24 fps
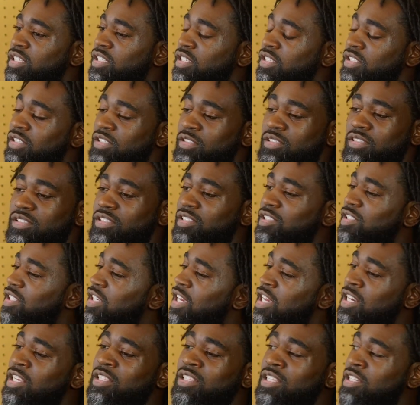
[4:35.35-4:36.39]
Cause
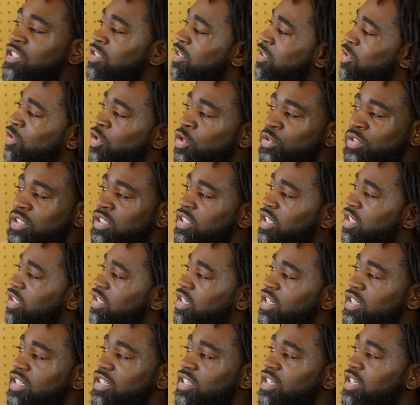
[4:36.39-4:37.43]
anything can just go just like
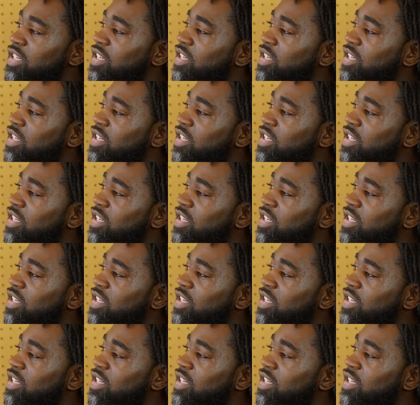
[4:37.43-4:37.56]
that.